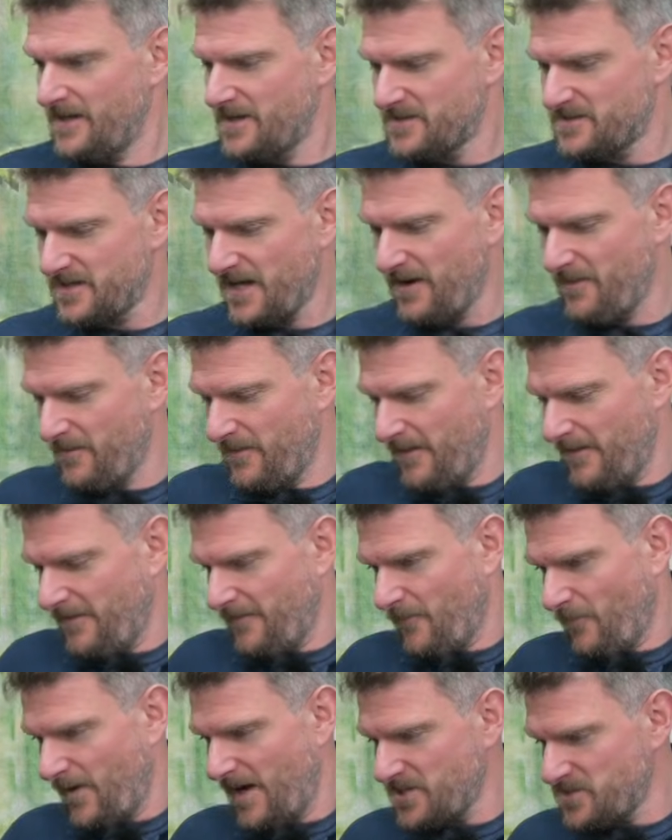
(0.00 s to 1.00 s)
So
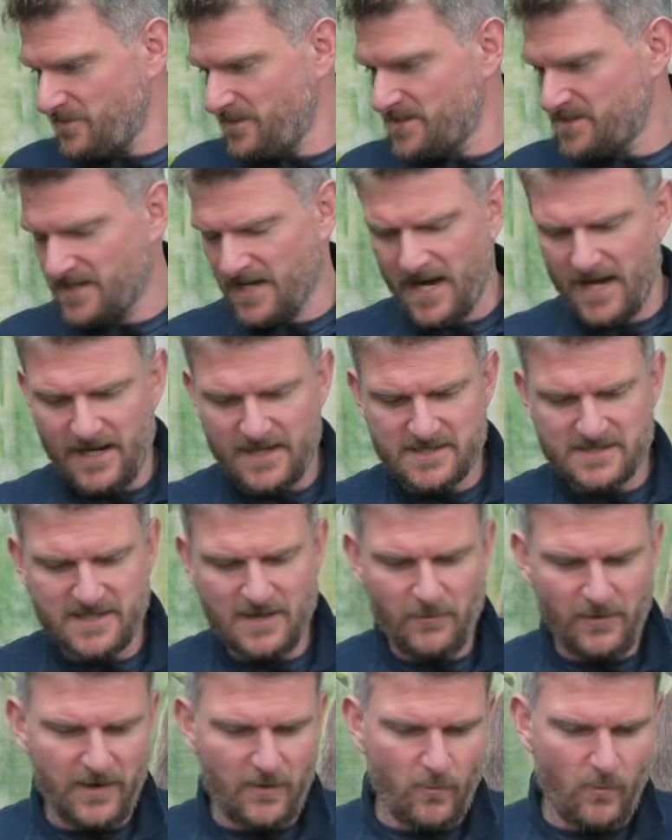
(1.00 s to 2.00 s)
where should we start? Let's
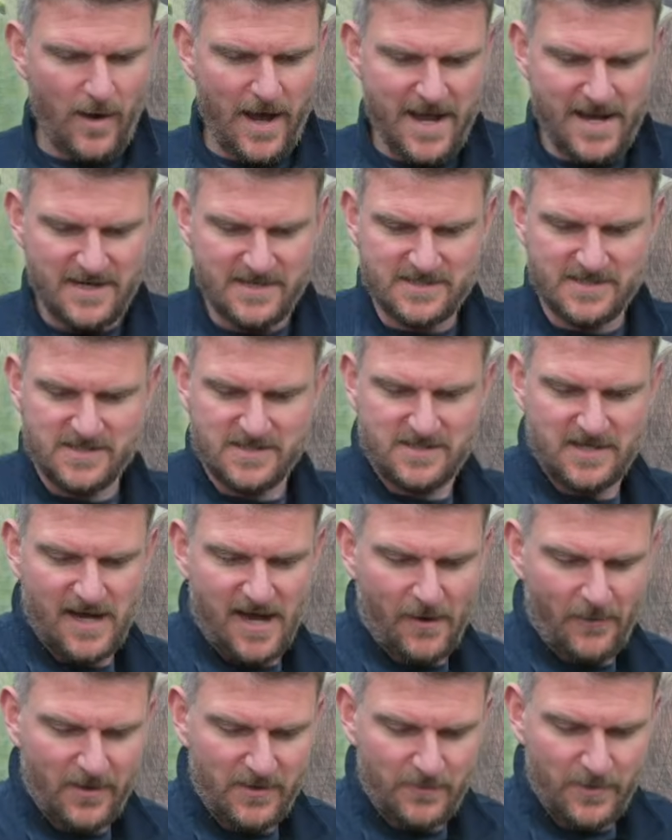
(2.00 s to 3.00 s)
see what it weighs to
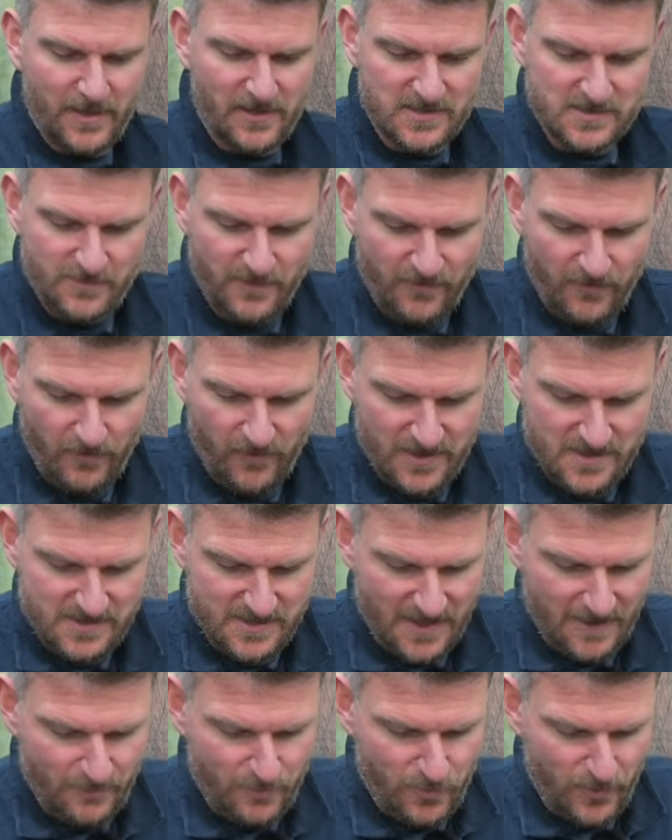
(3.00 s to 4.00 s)
start with, because before I
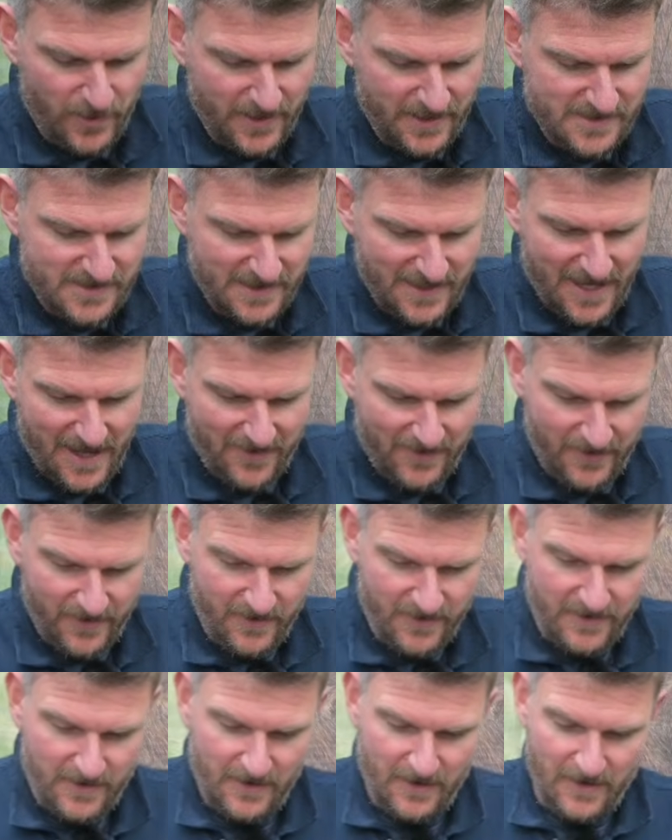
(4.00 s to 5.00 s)
start putting it together